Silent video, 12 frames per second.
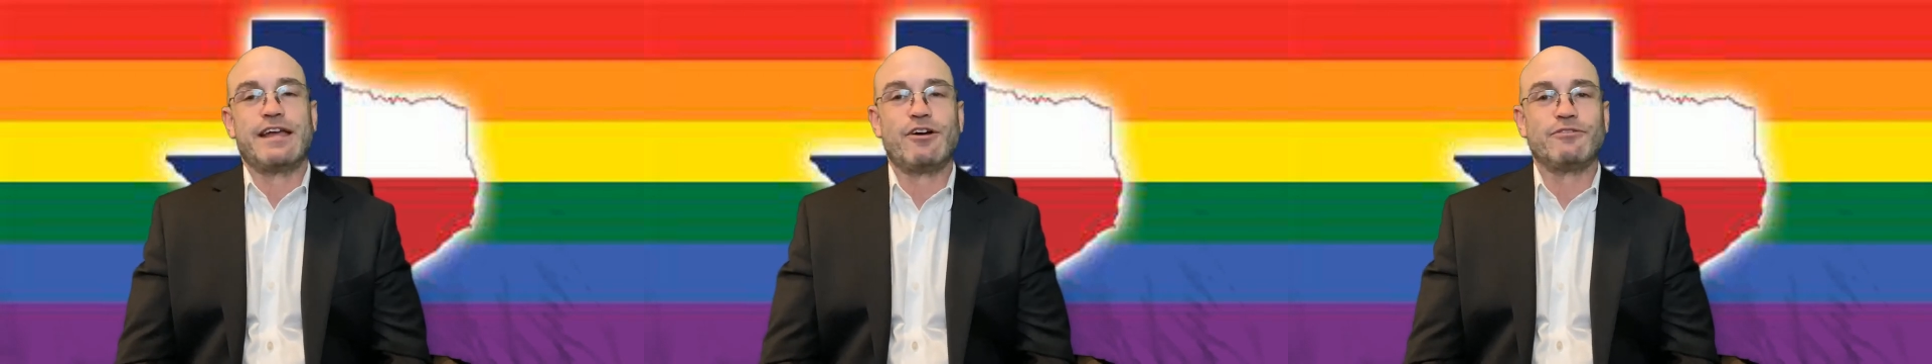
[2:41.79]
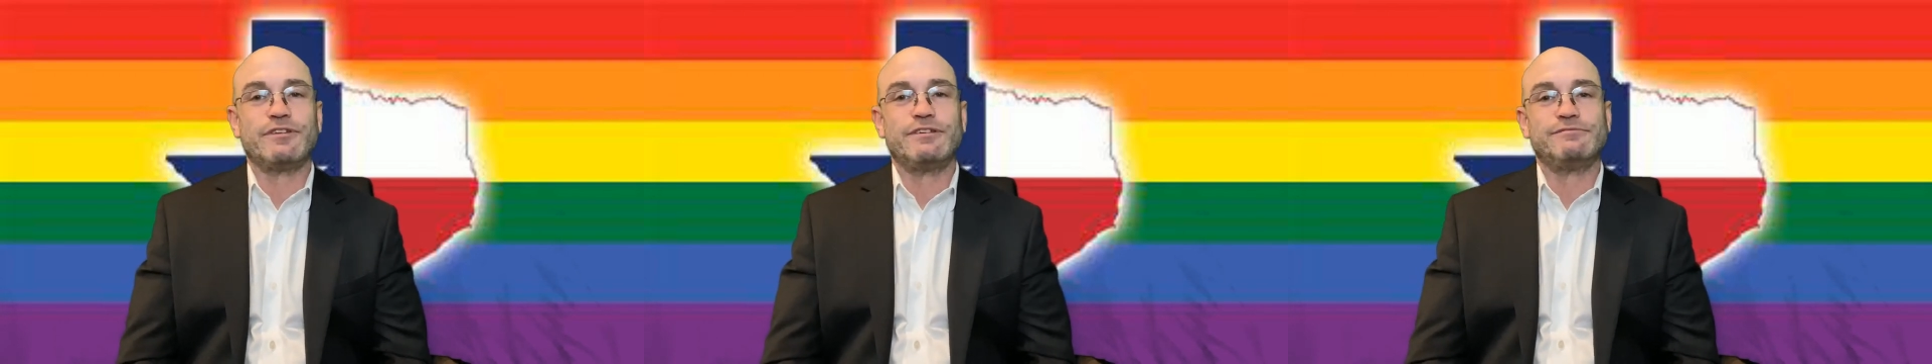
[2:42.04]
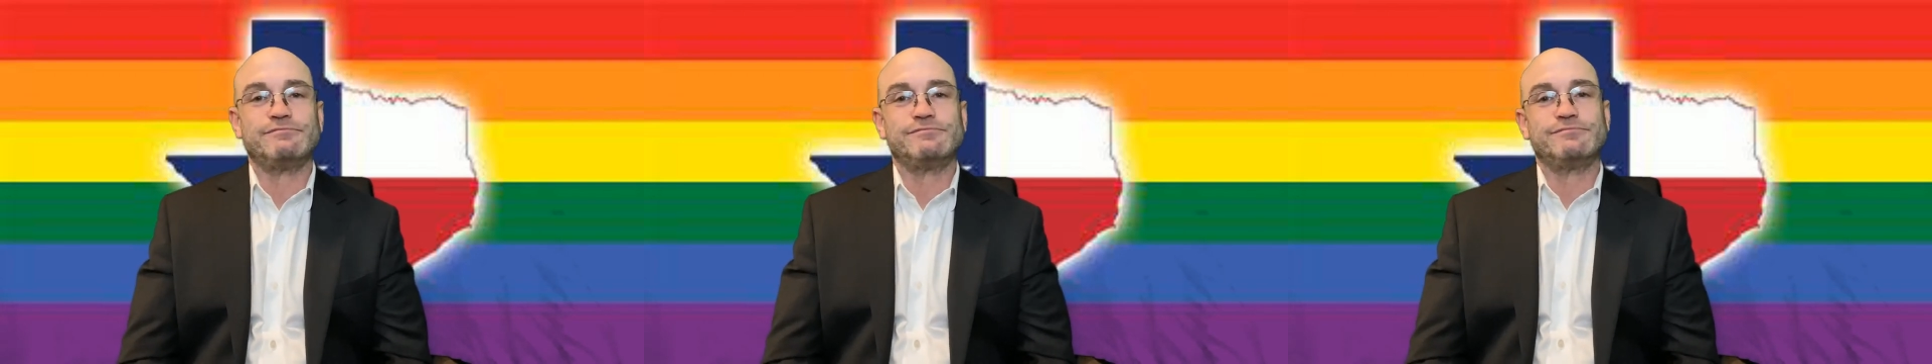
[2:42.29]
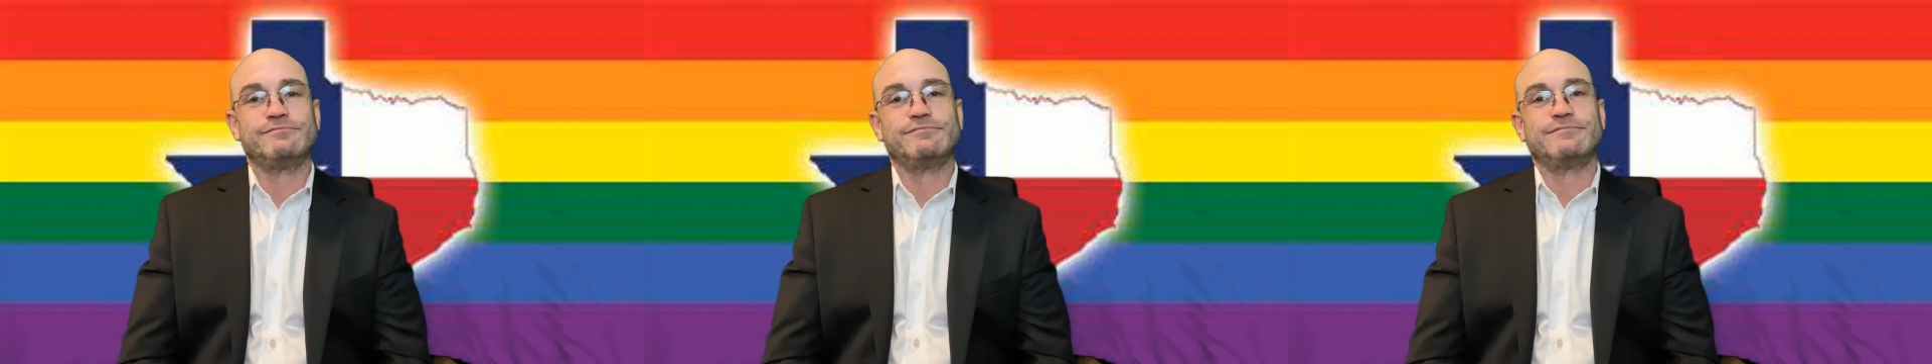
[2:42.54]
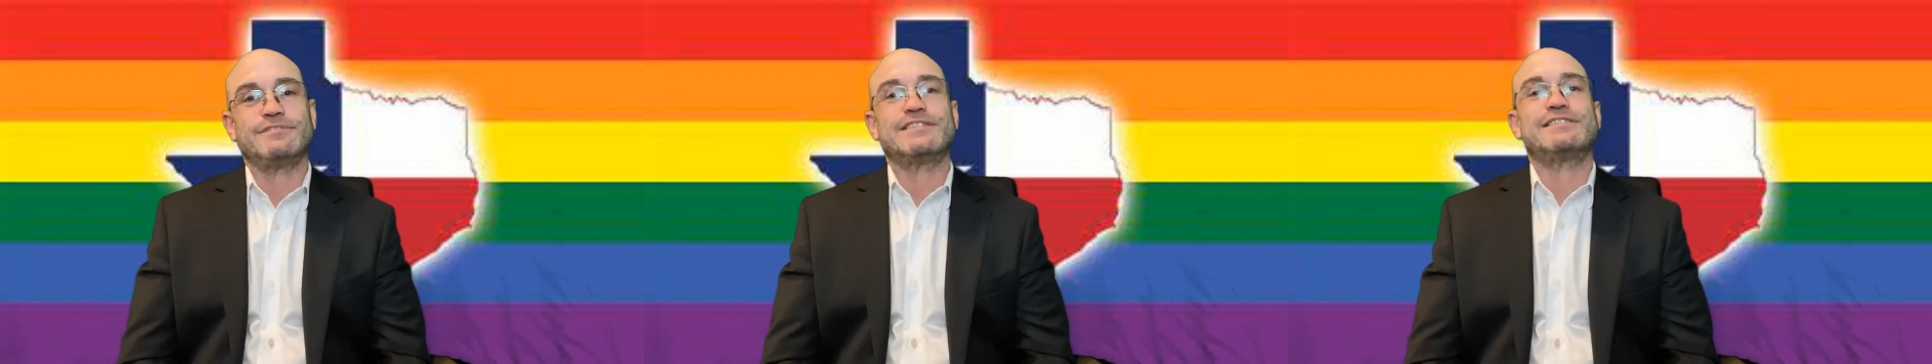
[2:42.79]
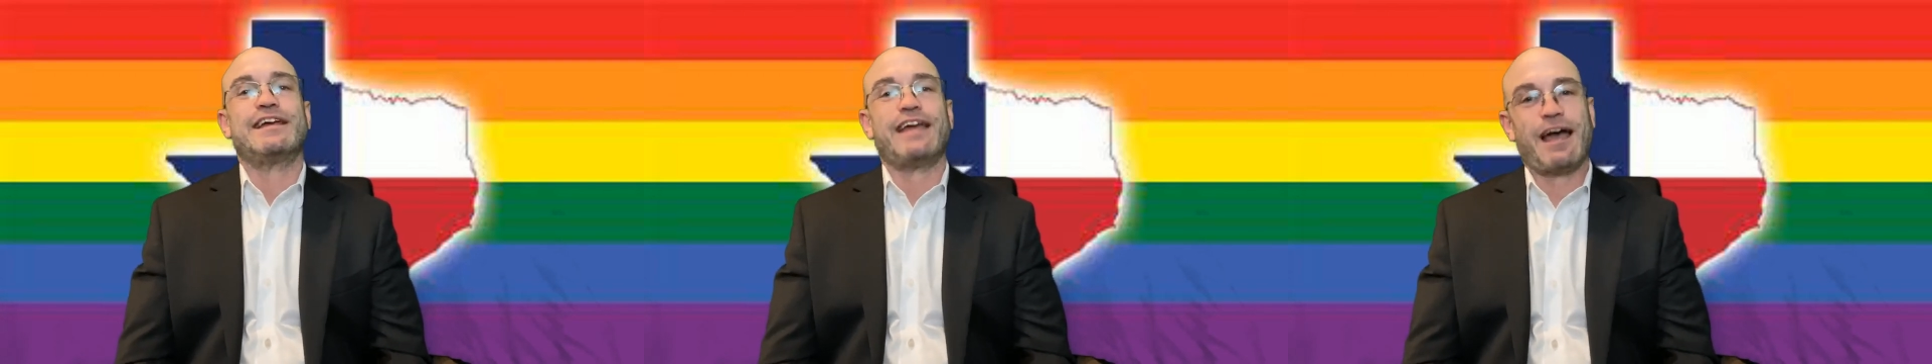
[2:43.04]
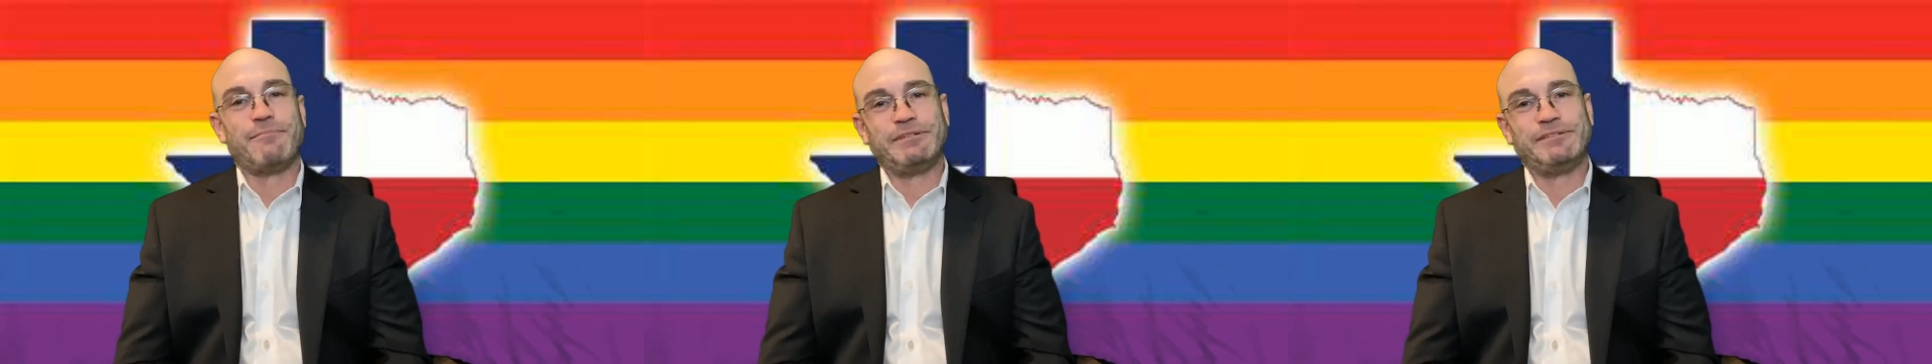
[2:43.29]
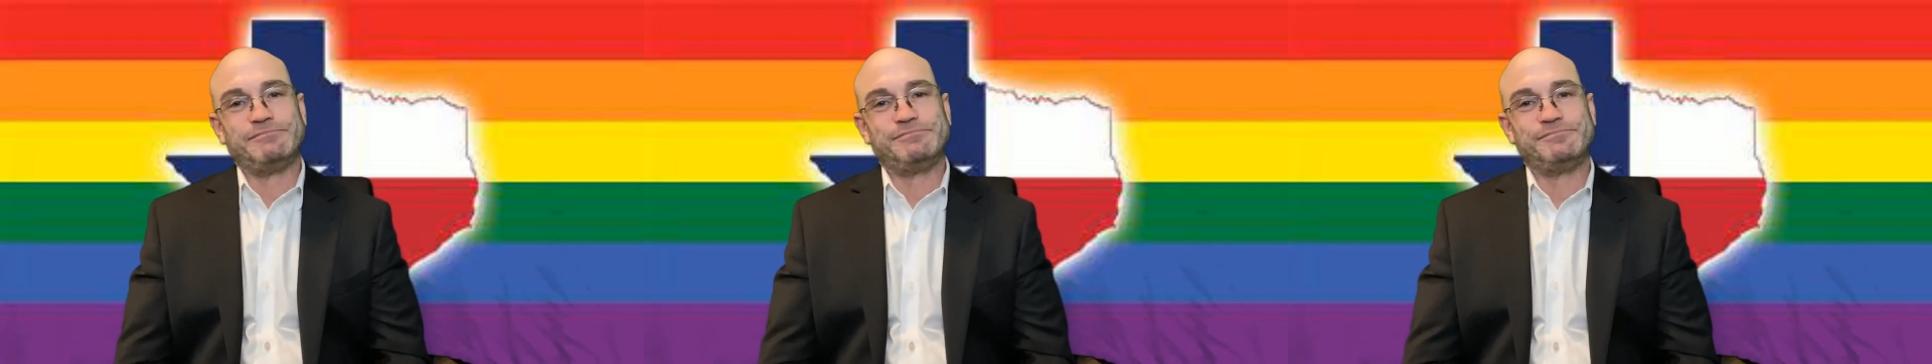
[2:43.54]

healthy, stay happy.